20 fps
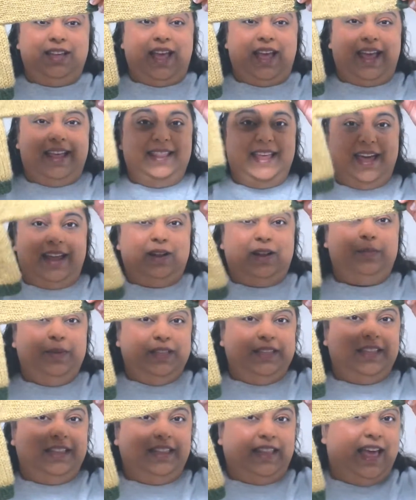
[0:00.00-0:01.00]
and that'll
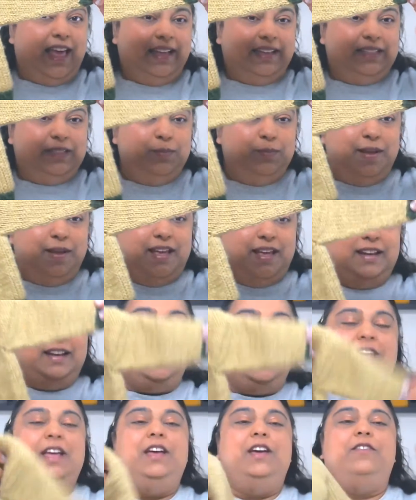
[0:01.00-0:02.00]
be the last bit.
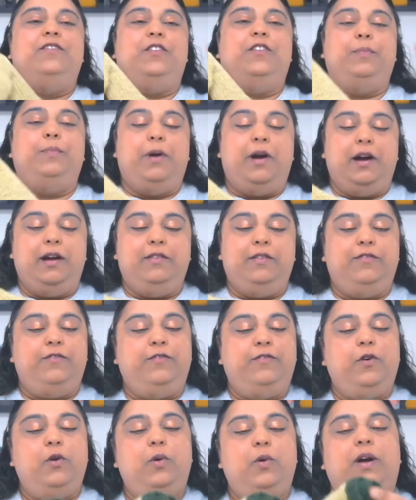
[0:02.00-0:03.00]
For part
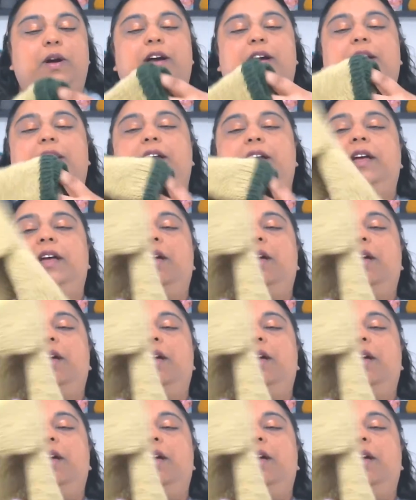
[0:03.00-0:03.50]
4,